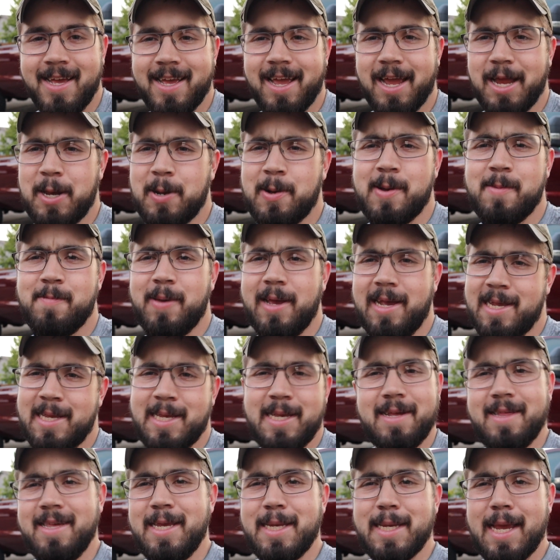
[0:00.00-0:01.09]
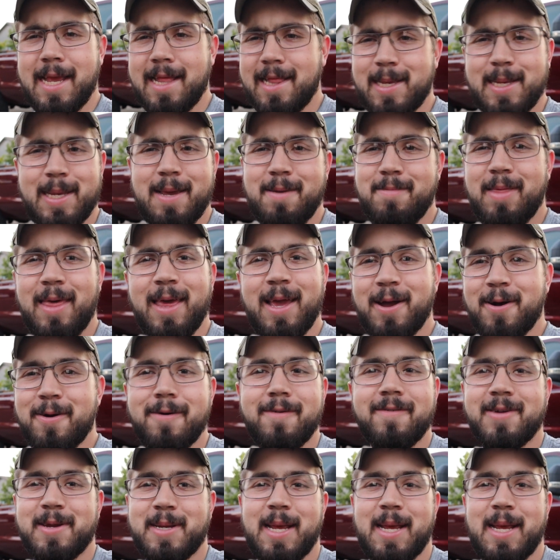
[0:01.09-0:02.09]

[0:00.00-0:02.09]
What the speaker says: I know I'm basically saying the same thing over,